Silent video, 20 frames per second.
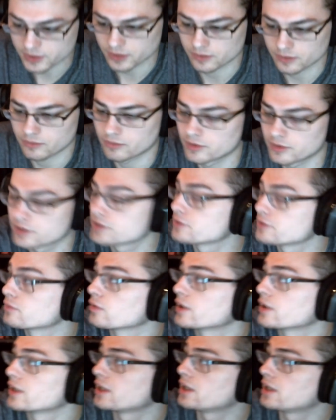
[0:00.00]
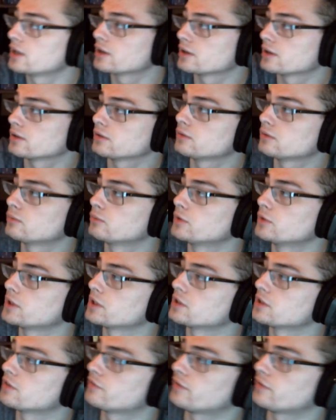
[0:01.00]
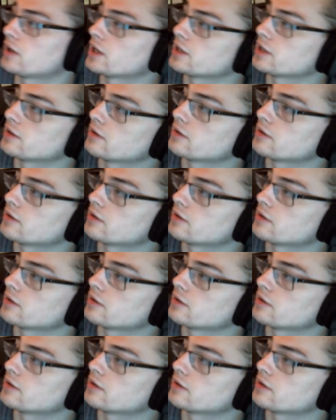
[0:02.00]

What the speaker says: this ring here, we can define